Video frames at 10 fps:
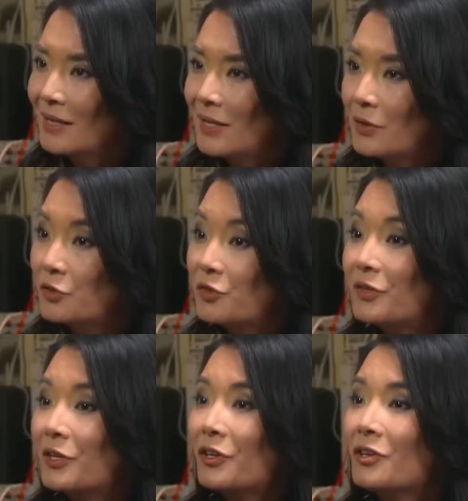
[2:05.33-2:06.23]
Now, do
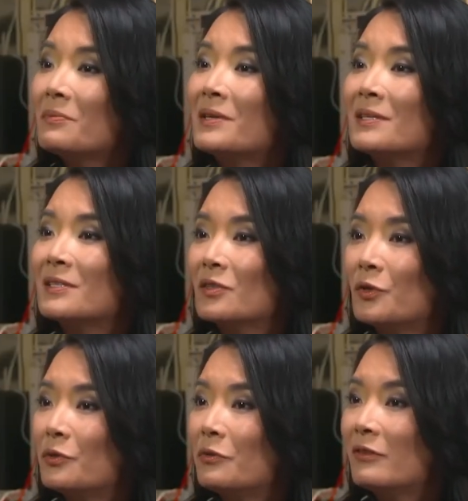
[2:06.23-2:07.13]
the humans
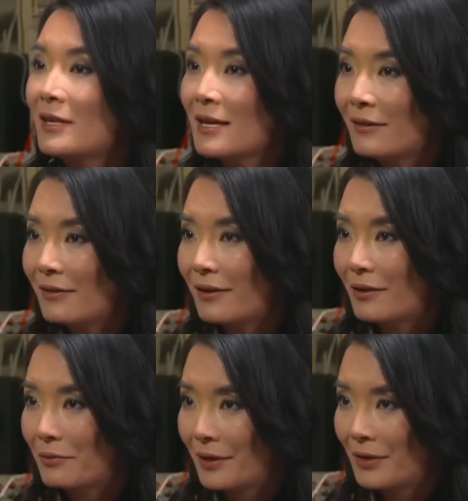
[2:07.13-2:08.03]
who think
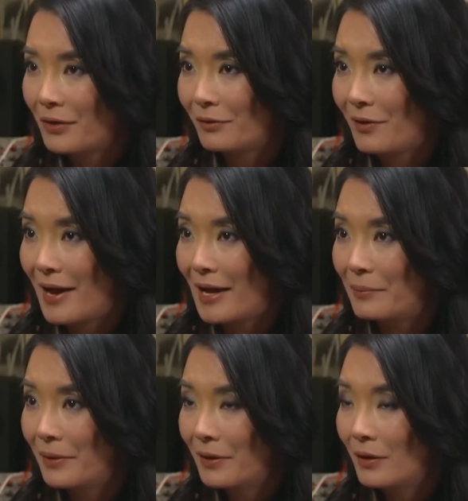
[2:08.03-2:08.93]
they're running your
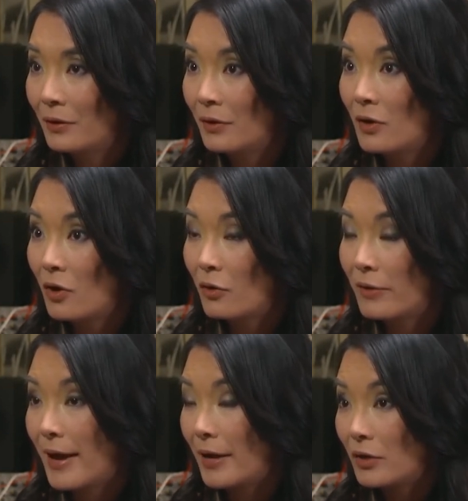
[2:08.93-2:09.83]
lab know
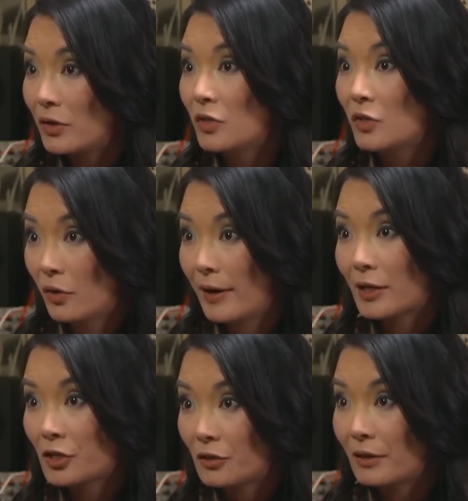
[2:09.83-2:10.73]
that you're
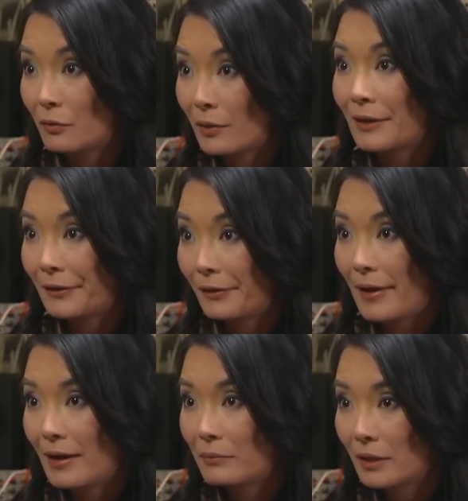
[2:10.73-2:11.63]
actually running the
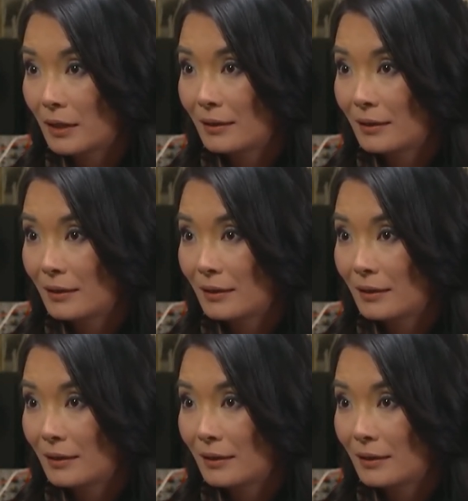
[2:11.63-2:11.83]
lab?